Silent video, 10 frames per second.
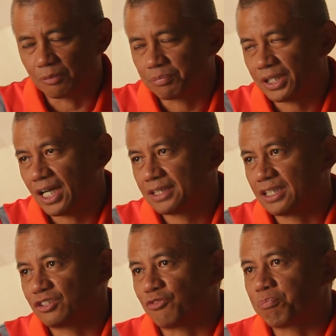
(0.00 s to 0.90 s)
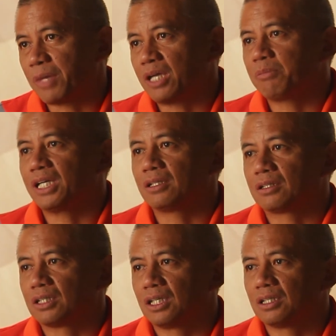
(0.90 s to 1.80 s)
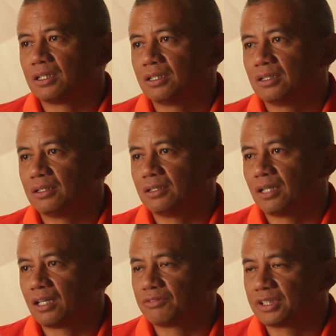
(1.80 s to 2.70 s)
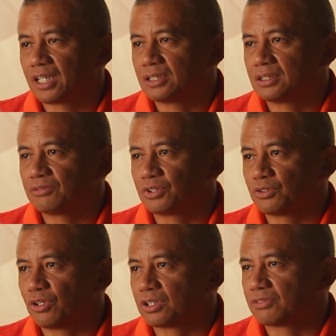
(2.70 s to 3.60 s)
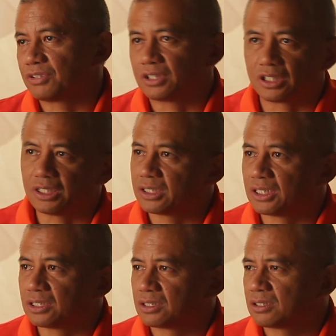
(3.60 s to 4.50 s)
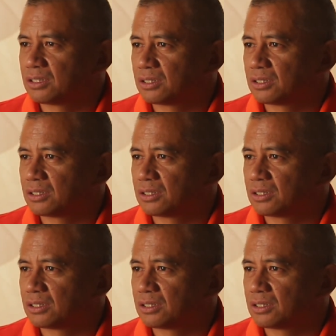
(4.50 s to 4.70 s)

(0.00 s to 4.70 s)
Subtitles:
the process of payment in advertising photography reaches